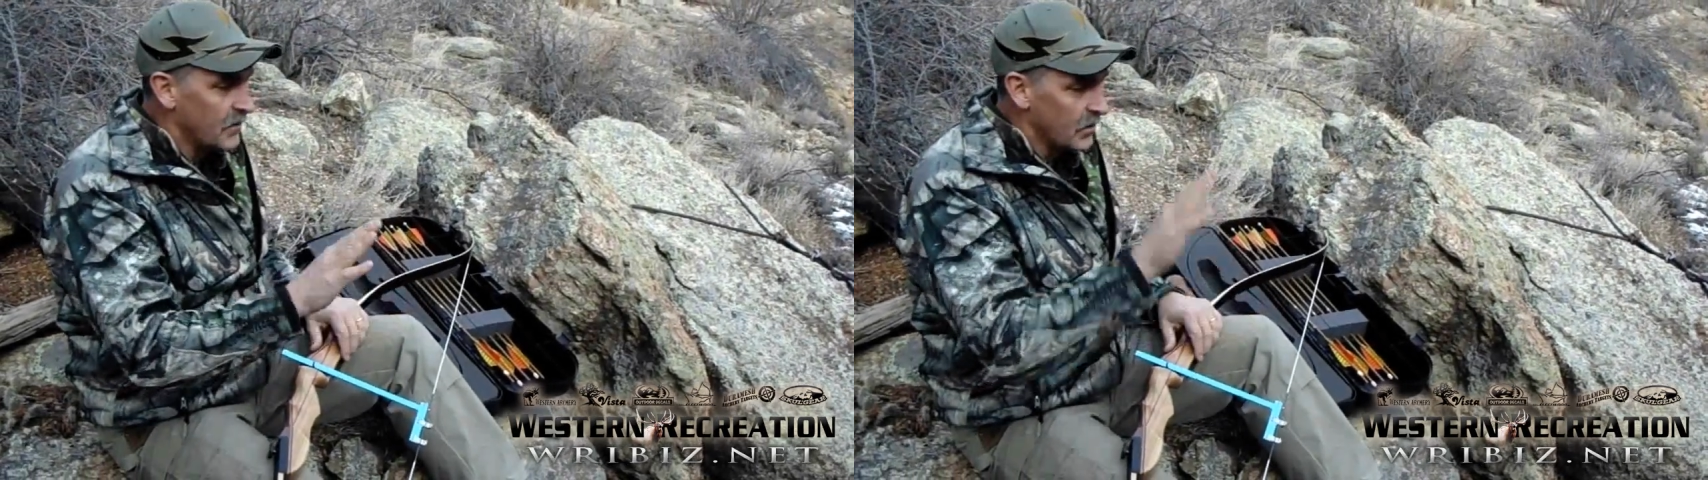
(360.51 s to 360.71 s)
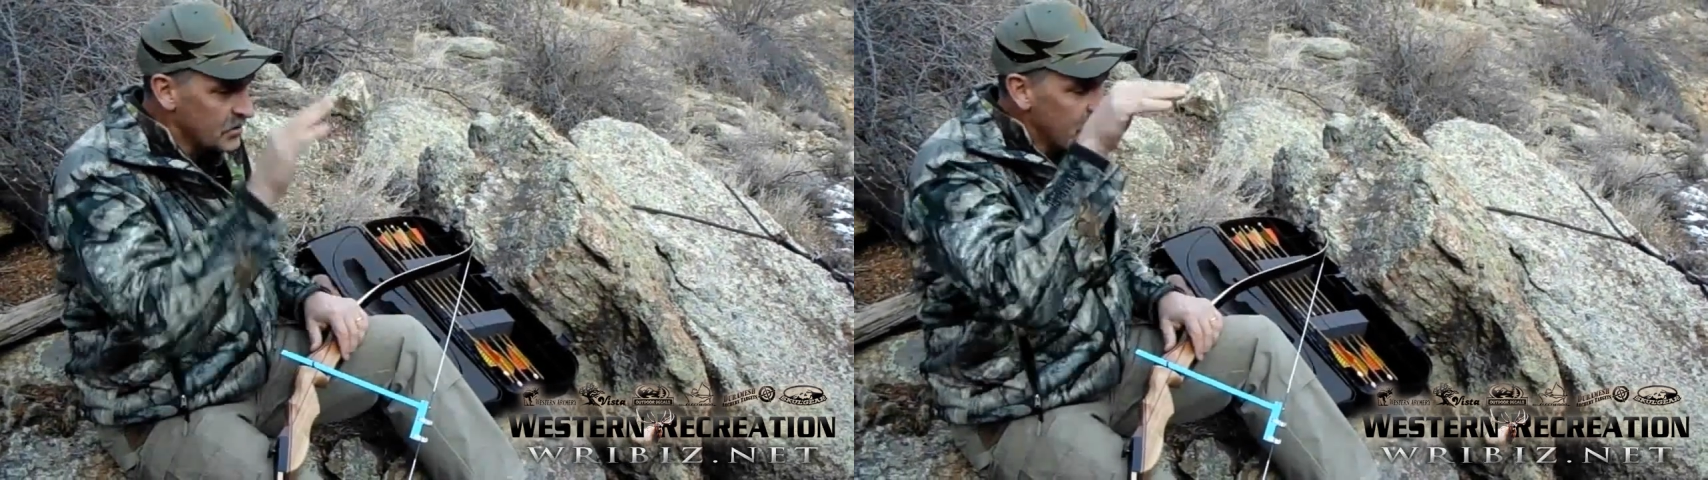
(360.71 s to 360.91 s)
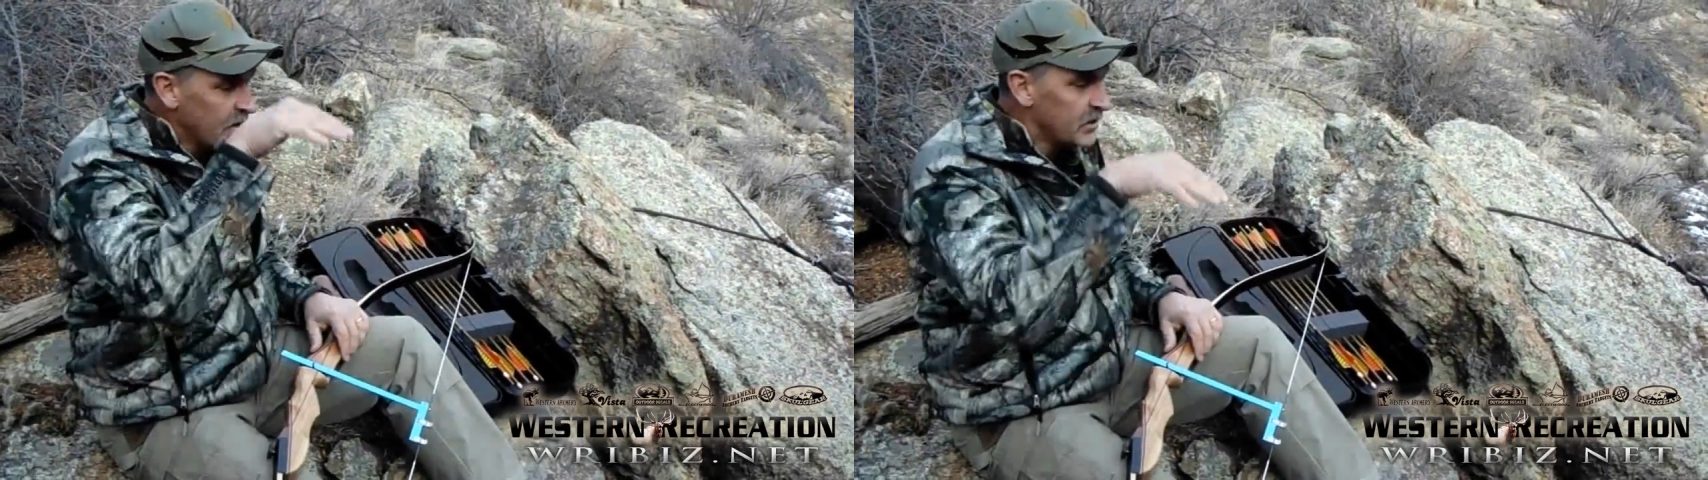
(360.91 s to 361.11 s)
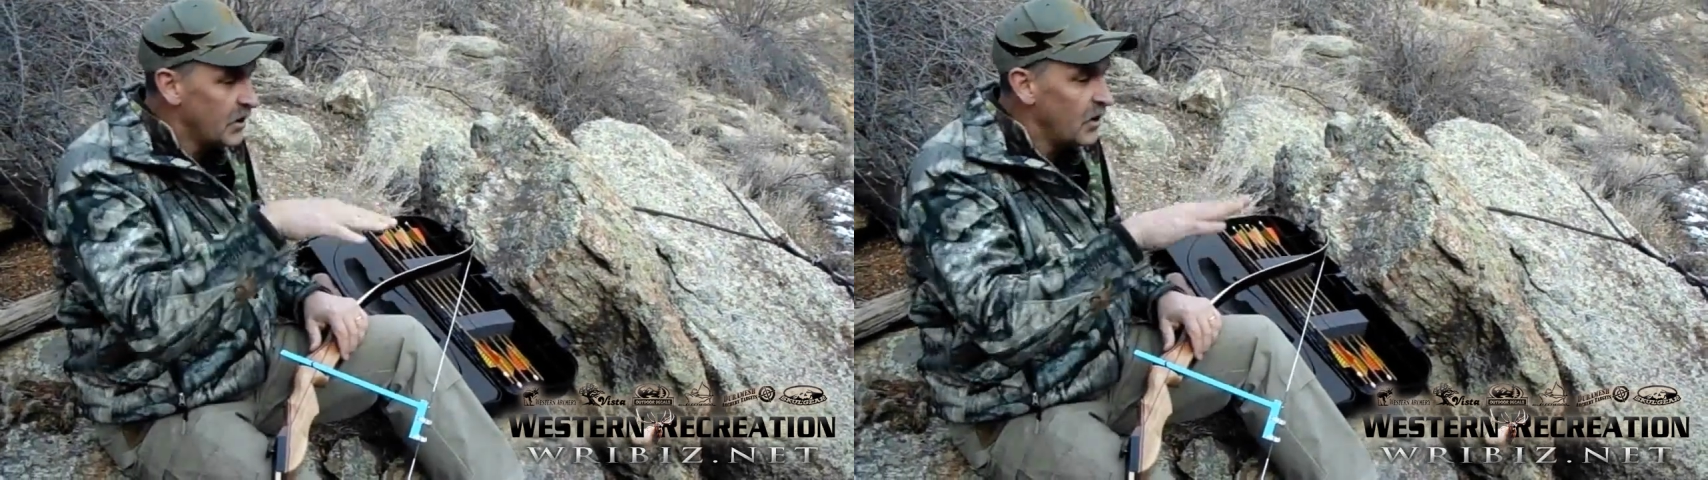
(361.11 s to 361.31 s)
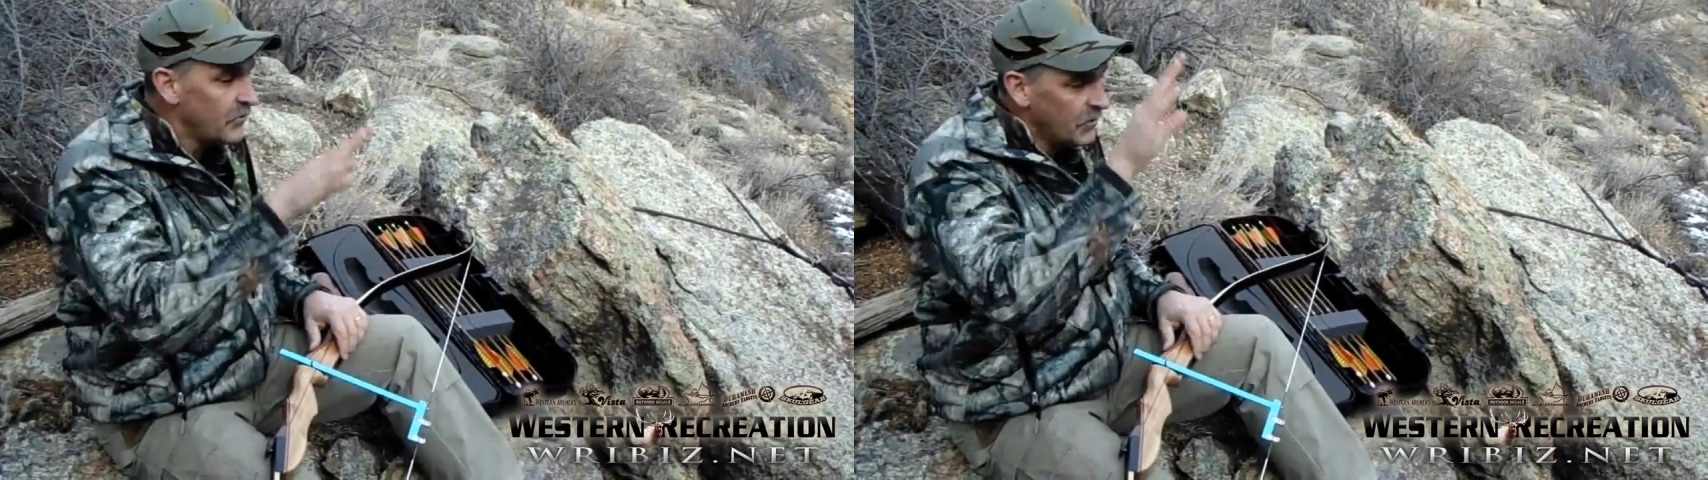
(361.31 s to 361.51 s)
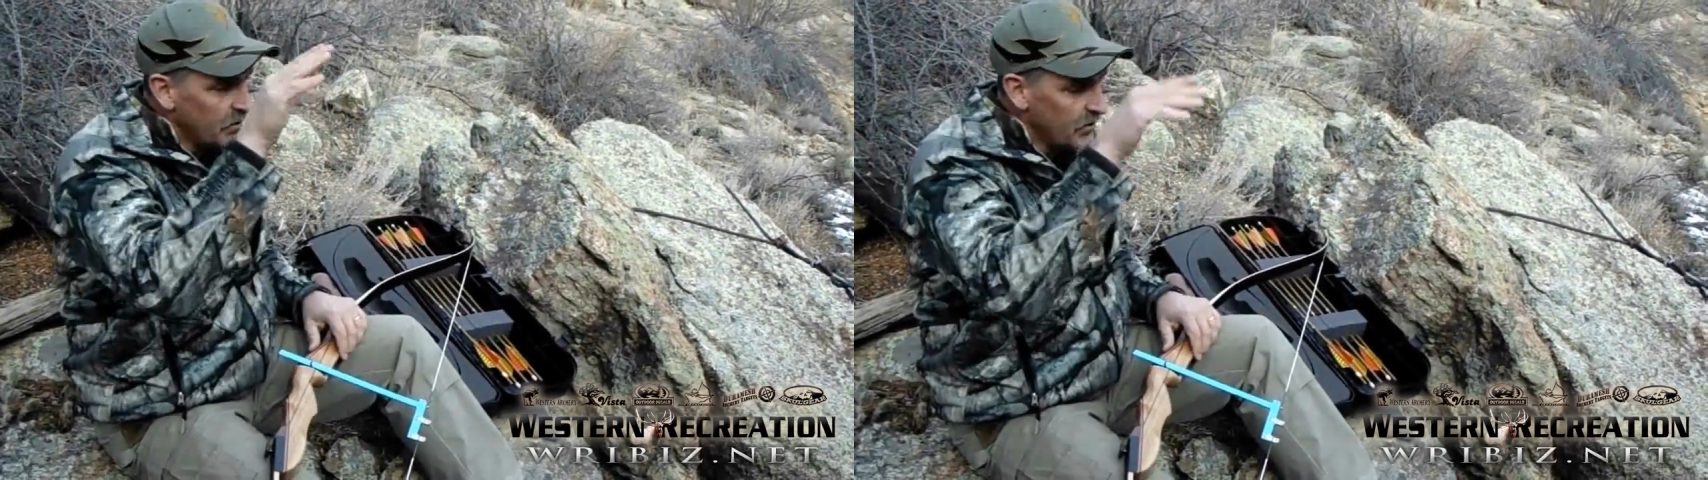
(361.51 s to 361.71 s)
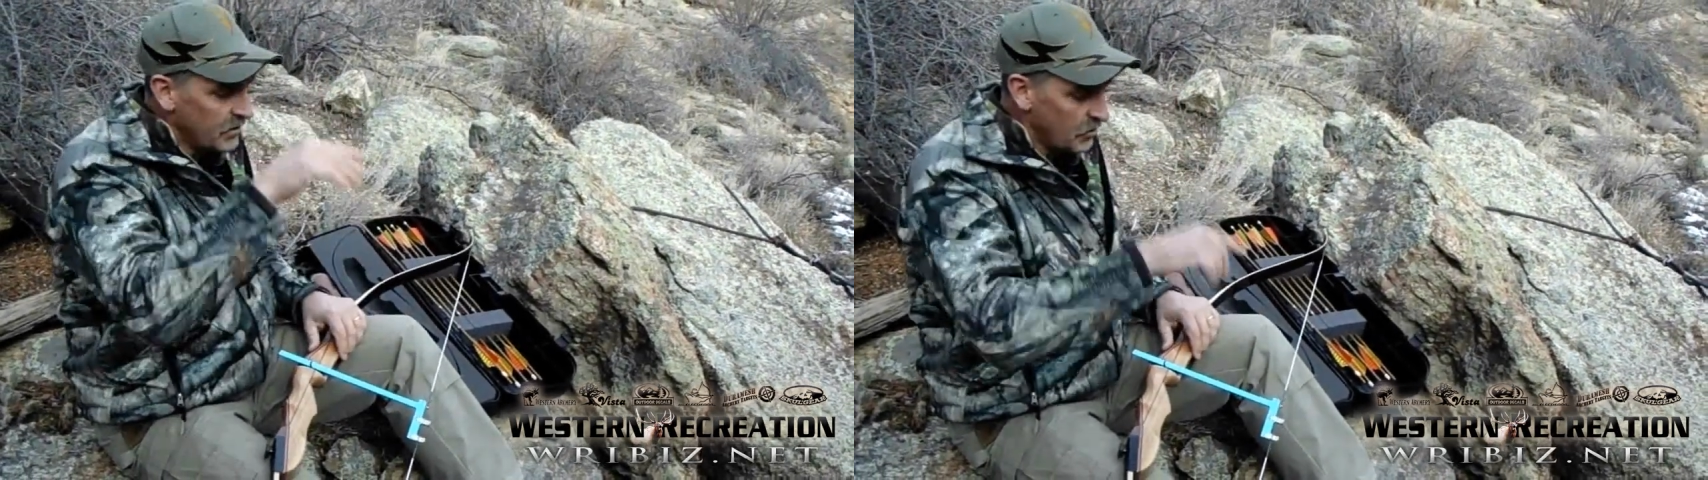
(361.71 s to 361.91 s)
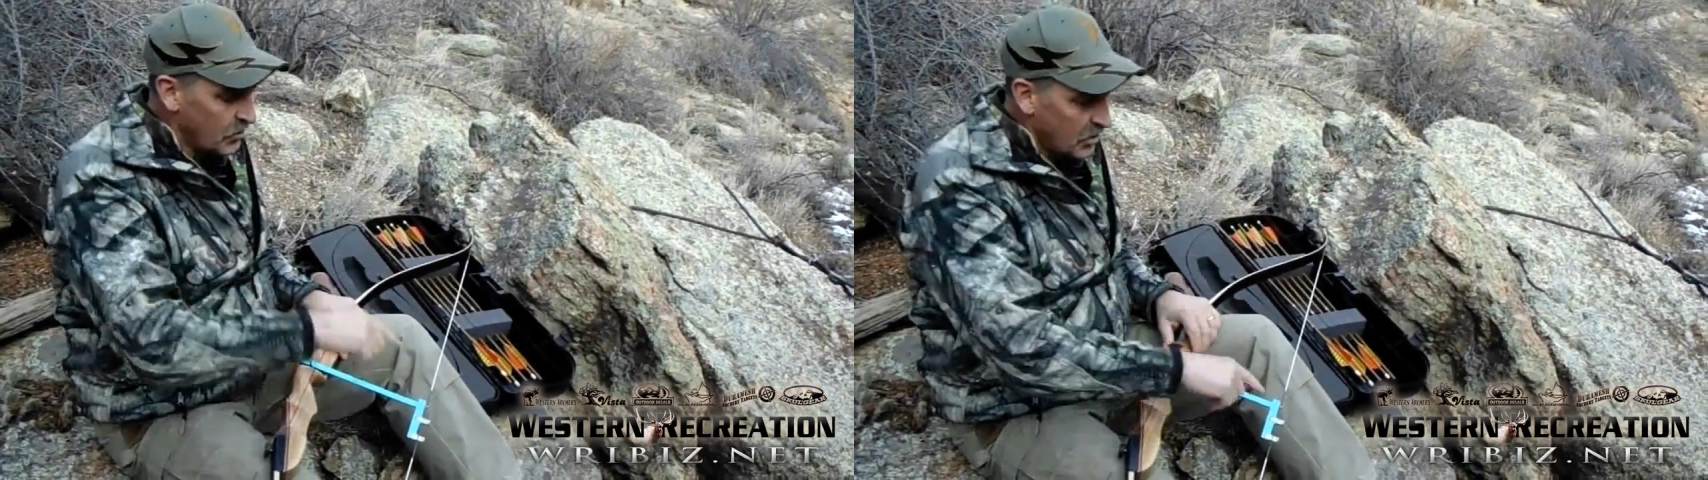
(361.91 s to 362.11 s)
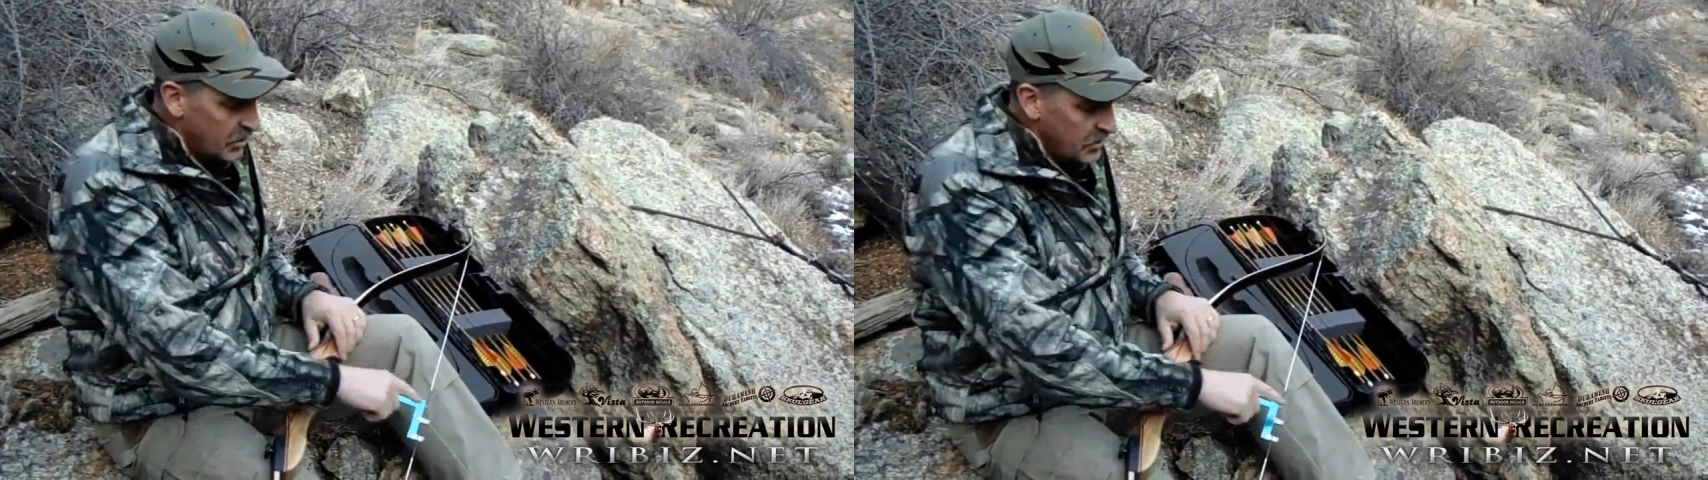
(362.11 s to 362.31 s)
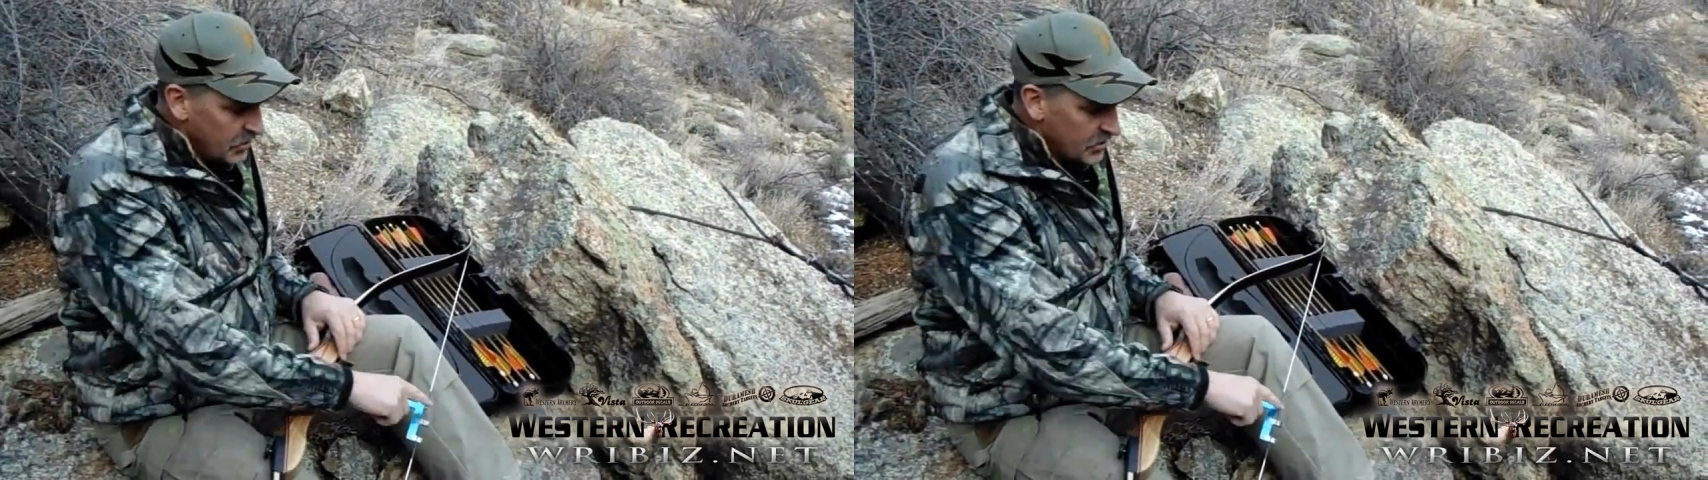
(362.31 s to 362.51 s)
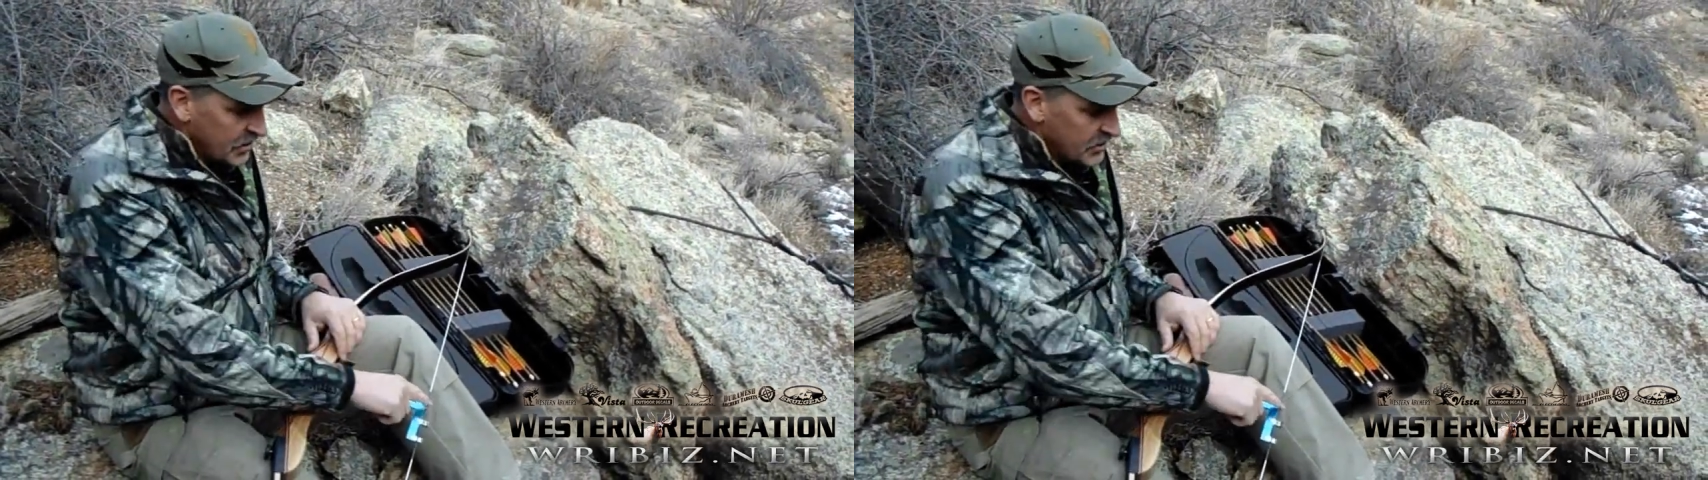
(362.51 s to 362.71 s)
If it looks like a dolphin, then you need to